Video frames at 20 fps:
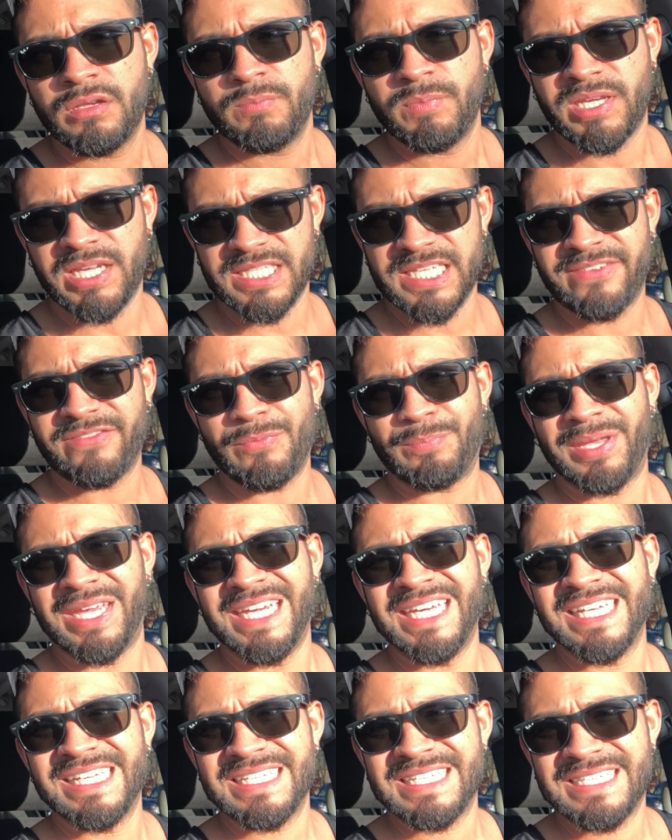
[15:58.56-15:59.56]
Because I have a
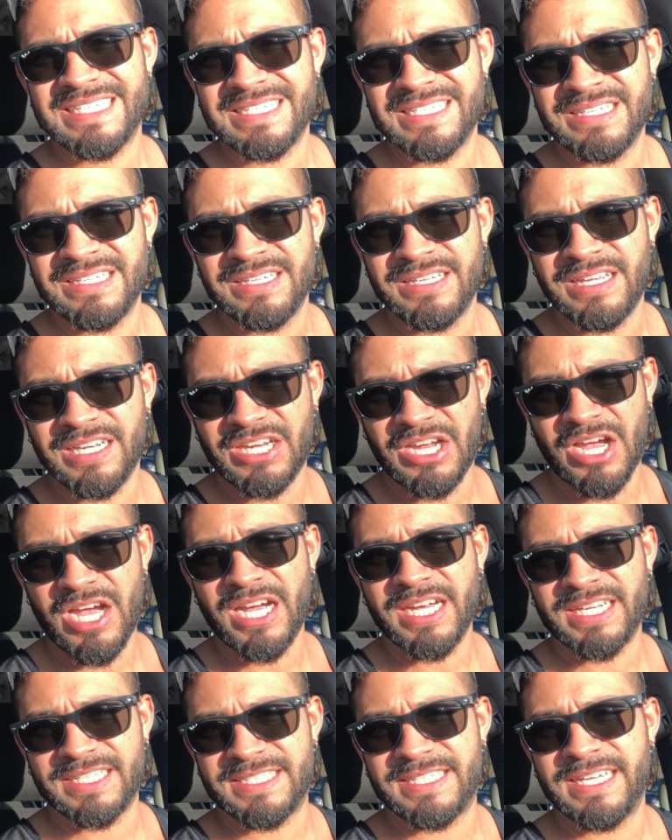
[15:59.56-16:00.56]
penis? A
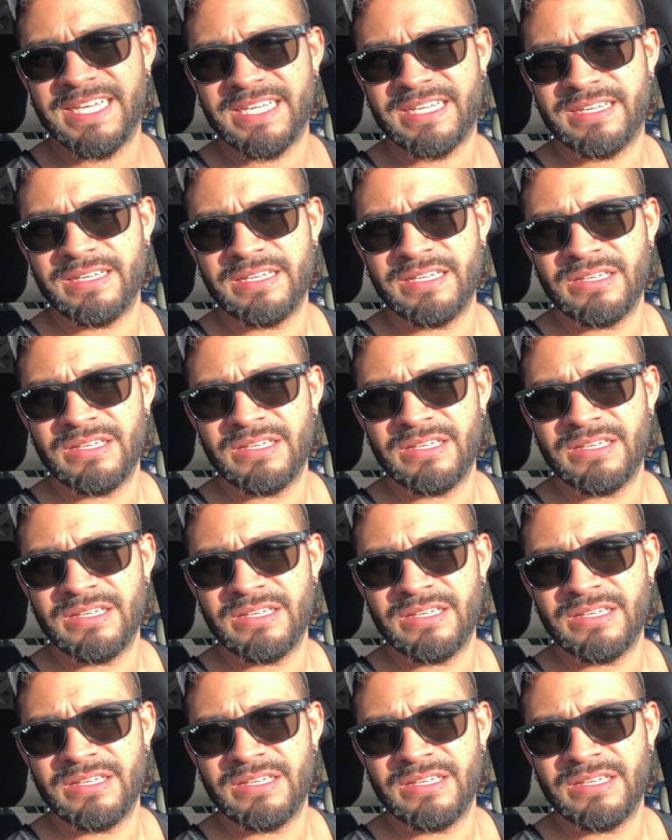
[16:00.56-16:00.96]
cock? A dick?